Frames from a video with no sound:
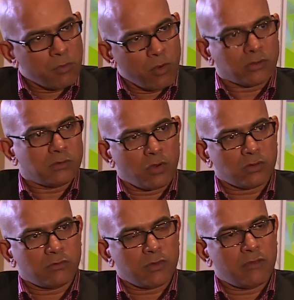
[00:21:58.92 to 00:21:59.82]

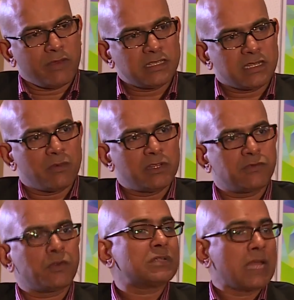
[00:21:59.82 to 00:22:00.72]
both vegetables,
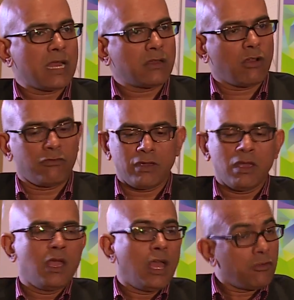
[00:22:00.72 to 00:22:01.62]
fruit and coffee.
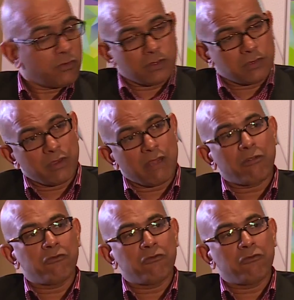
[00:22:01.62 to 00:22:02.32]
And of course, we have a